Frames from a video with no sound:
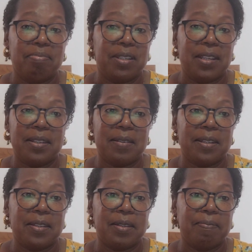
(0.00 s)

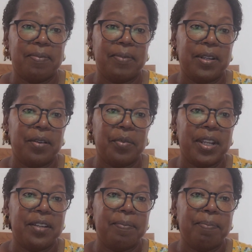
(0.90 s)
just a
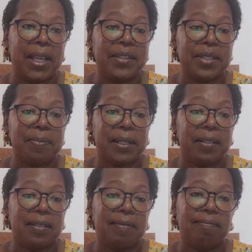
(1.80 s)
greater bus,
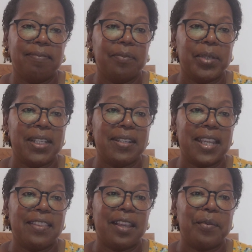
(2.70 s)
but we didn't
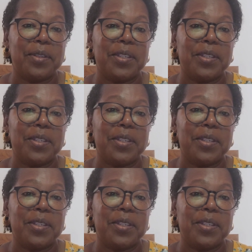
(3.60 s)
take that one.